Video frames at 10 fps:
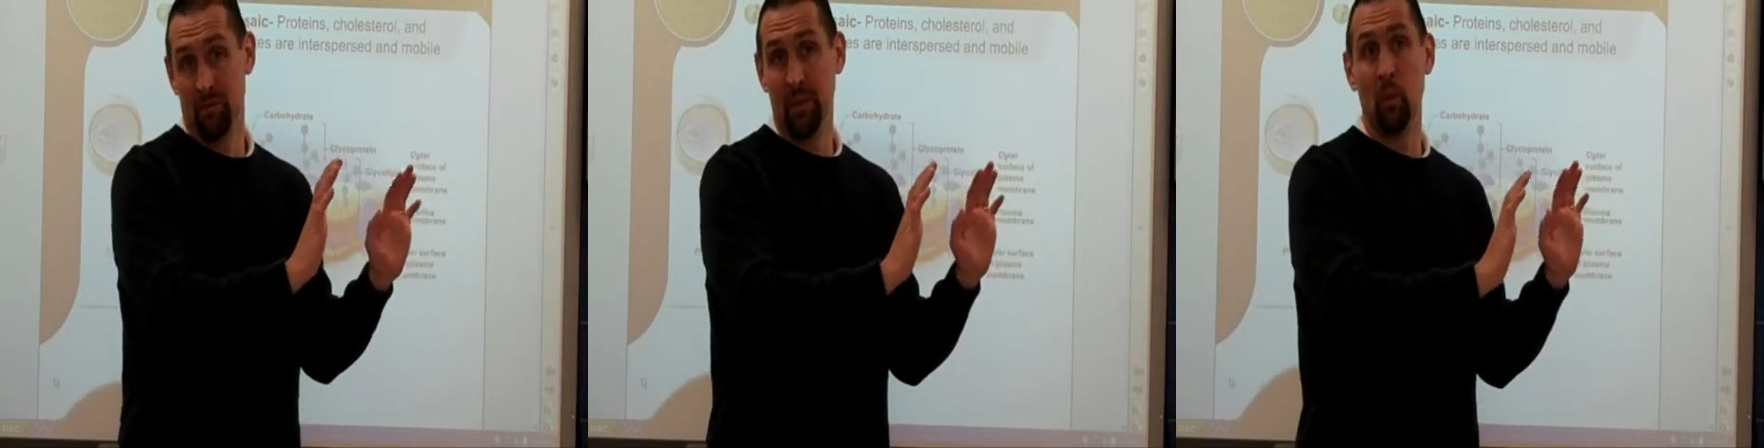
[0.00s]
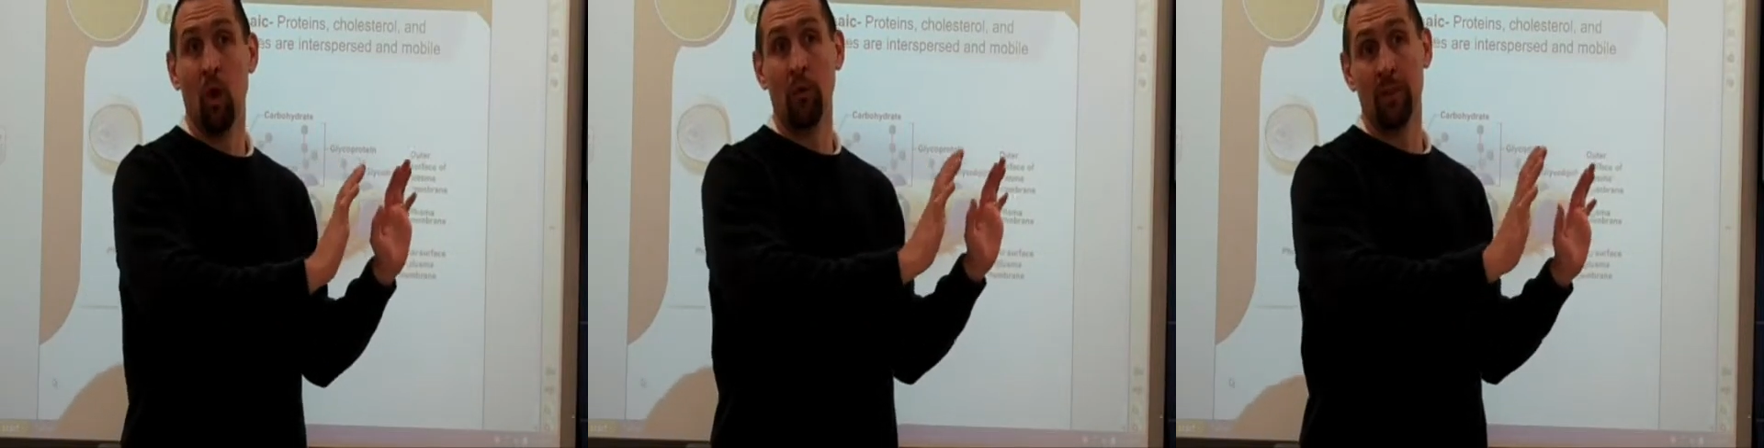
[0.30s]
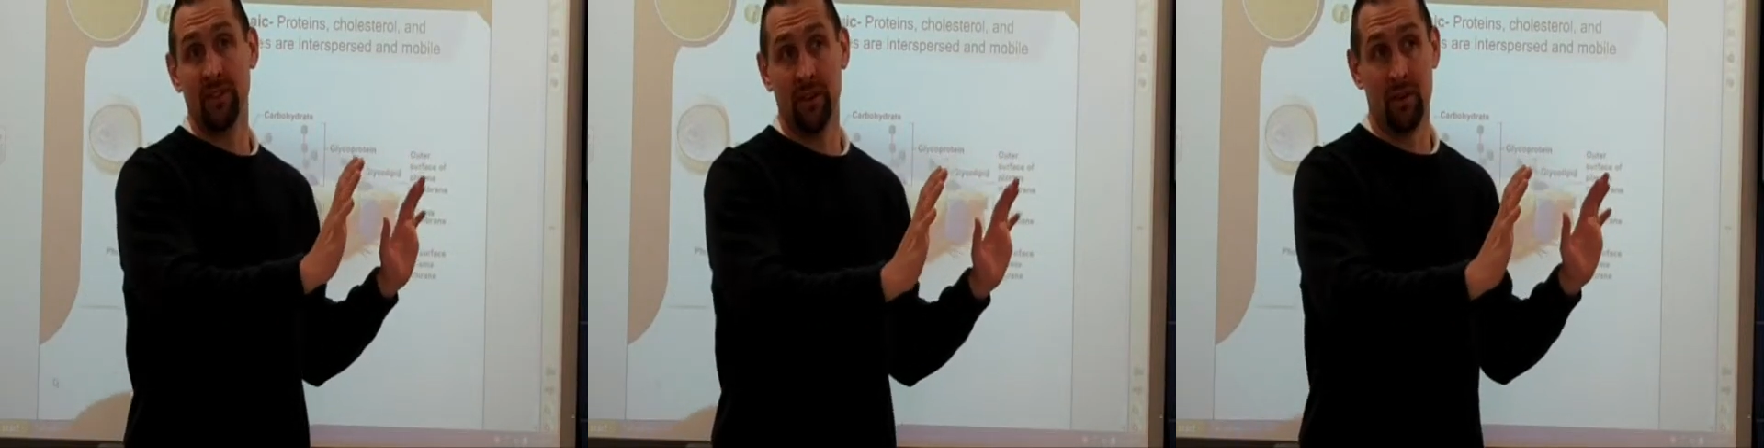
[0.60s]
be one
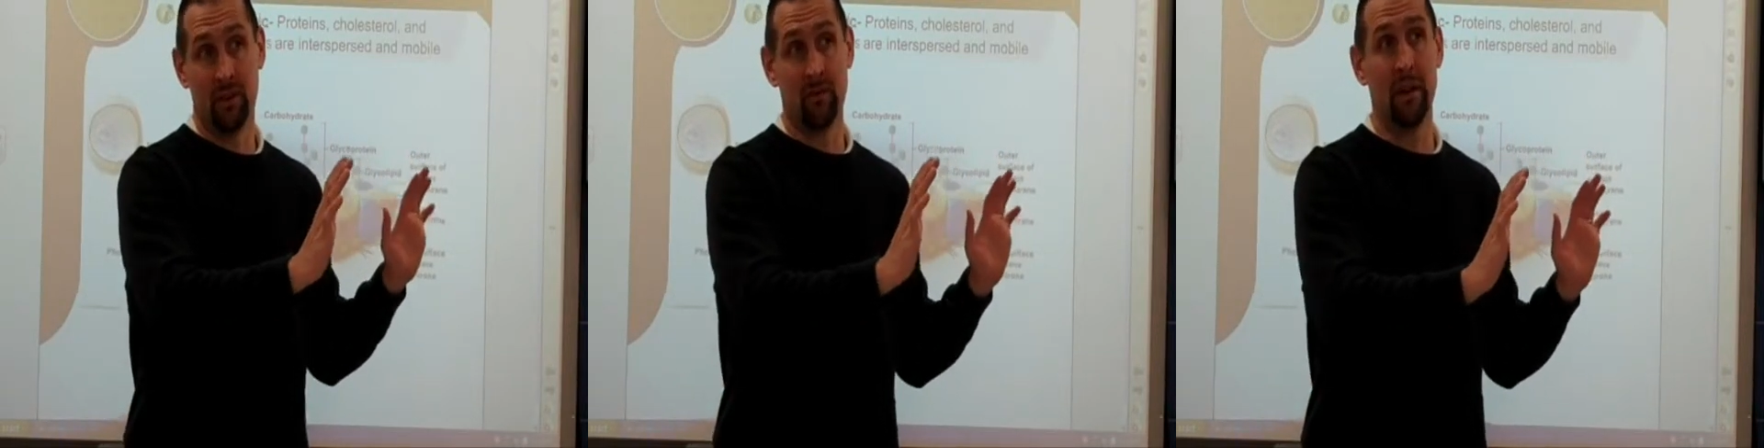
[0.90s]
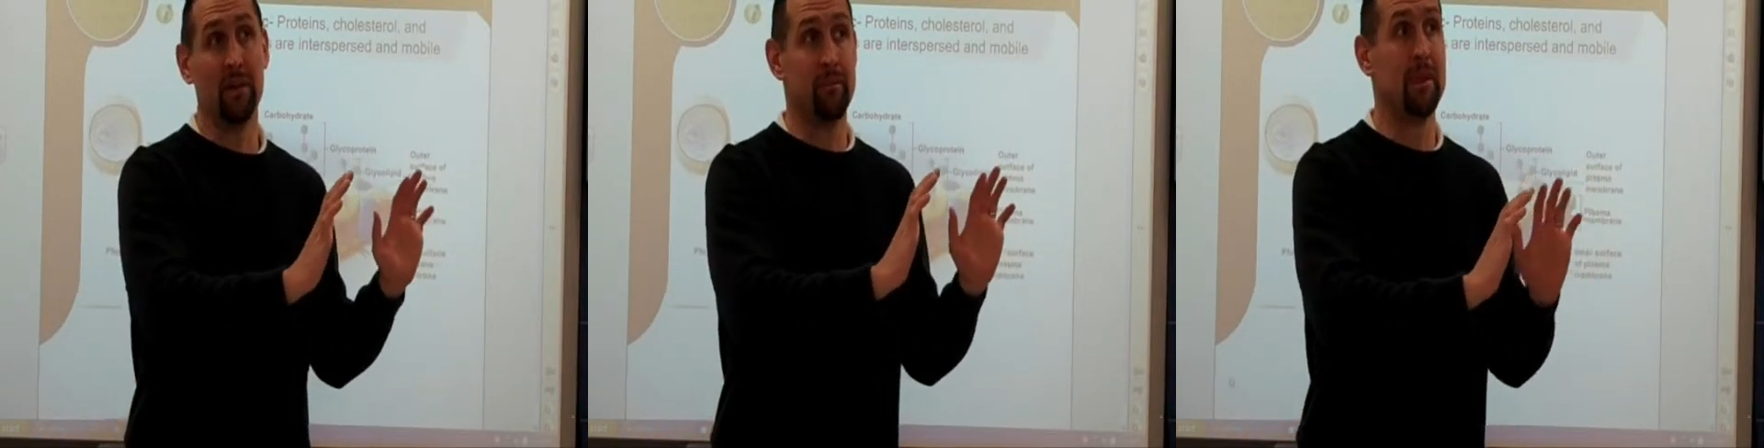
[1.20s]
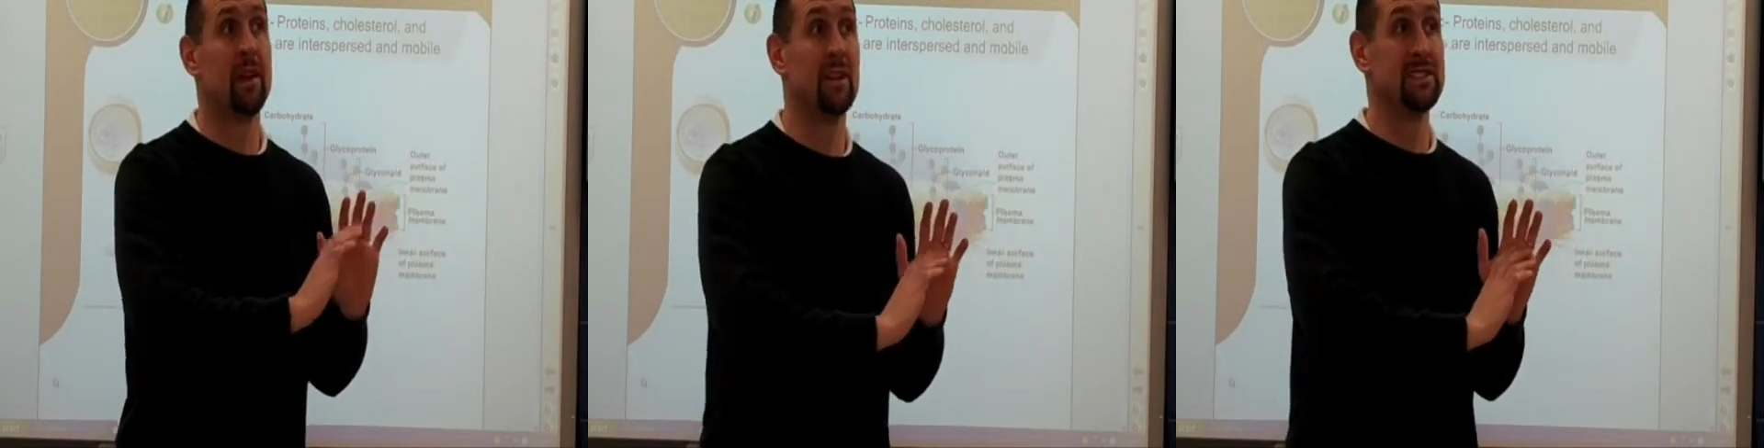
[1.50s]
material, but
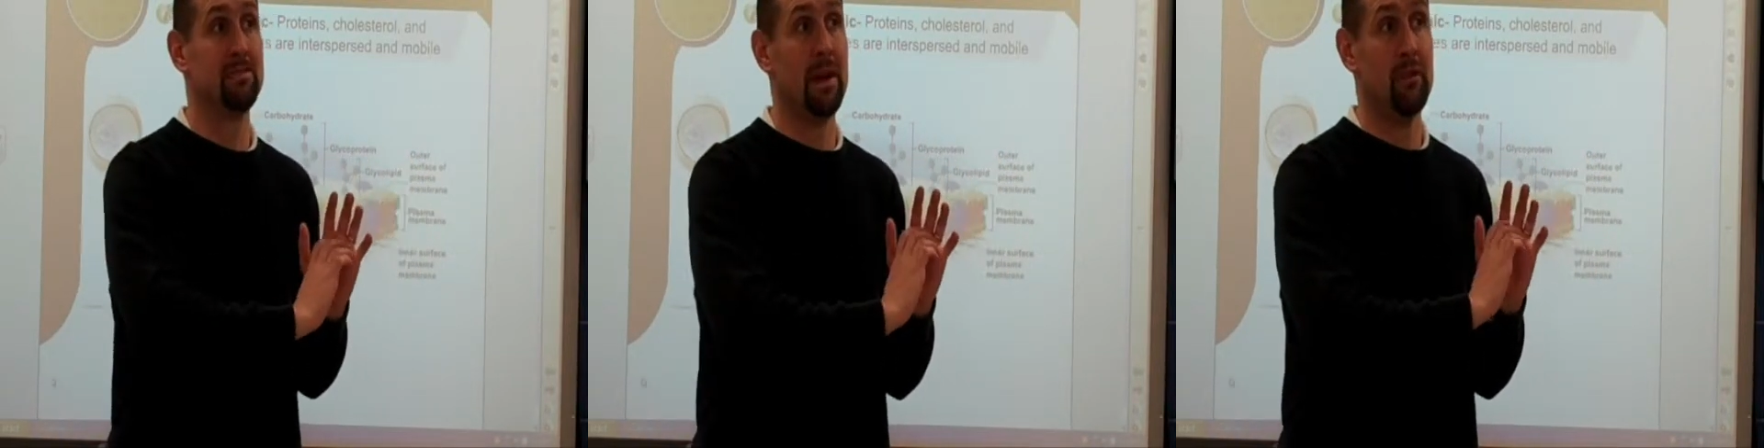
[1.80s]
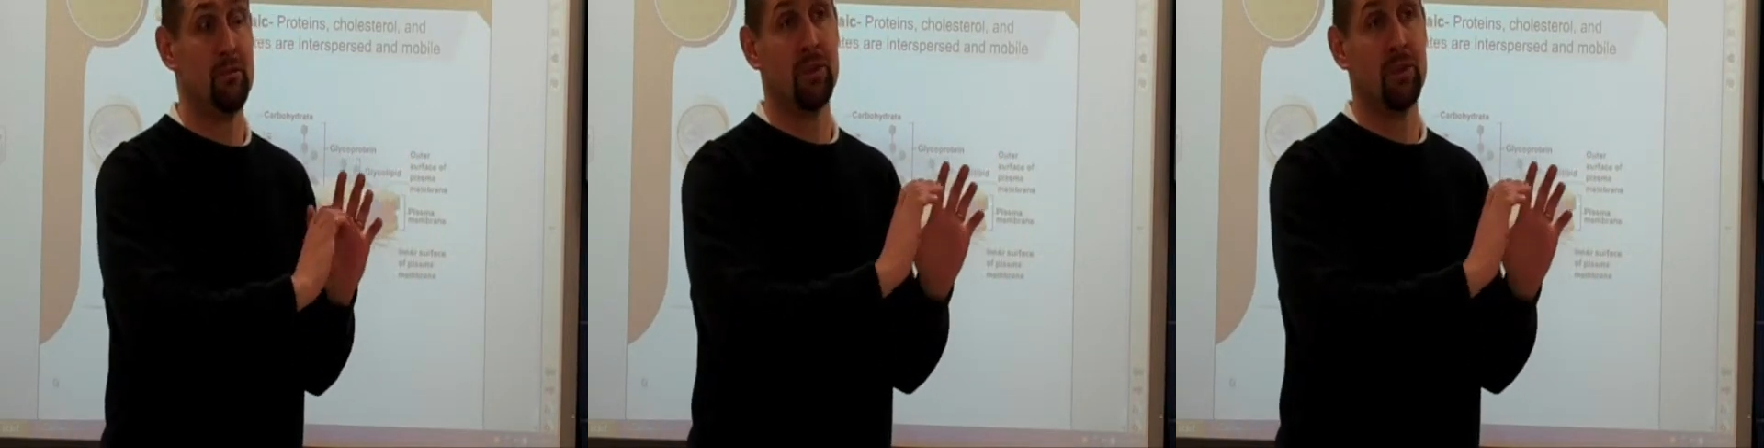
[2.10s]
because it's made of